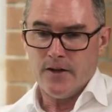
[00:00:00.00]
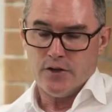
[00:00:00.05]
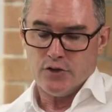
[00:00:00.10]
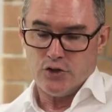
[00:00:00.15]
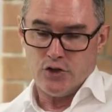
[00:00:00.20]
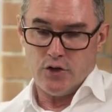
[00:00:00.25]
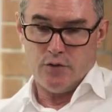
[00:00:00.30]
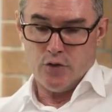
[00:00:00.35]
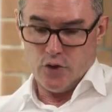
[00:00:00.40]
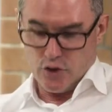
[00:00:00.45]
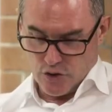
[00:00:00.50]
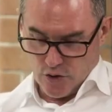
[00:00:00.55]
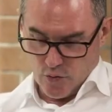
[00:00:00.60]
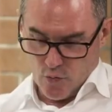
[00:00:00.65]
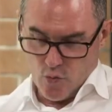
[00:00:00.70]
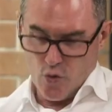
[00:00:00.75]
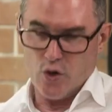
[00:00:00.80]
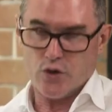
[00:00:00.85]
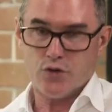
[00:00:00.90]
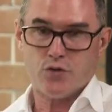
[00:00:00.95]
She virtually
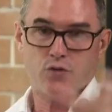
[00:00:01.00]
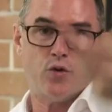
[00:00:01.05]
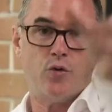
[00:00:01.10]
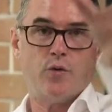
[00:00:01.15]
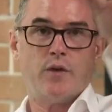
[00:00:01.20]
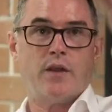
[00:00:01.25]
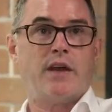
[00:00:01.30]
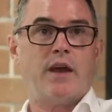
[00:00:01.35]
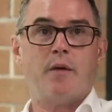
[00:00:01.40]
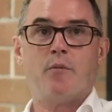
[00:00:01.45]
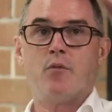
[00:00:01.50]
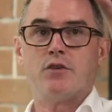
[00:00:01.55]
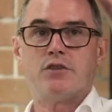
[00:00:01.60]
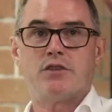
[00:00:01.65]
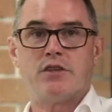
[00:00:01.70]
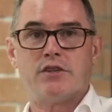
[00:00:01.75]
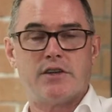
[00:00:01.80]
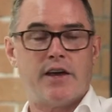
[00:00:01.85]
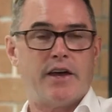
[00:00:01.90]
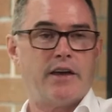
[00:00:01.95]
walks through with a camera and
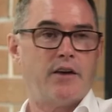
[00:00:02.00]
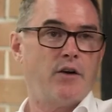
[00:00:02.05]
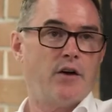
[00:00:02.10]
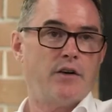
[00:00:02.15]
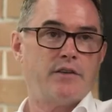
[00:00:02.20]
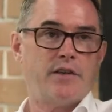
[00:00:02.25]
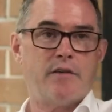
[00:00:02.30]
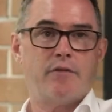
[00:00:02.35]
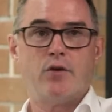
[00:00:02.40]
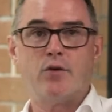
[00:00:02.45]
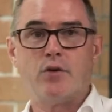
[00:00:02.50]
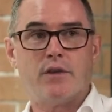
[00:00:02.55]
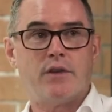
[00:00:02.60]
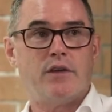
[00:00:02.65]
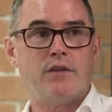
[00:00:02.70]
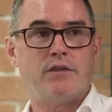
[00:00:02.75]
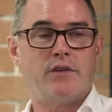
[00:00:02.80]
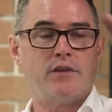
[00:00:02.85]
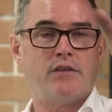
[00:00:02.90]
says, hey guys, have a look at this.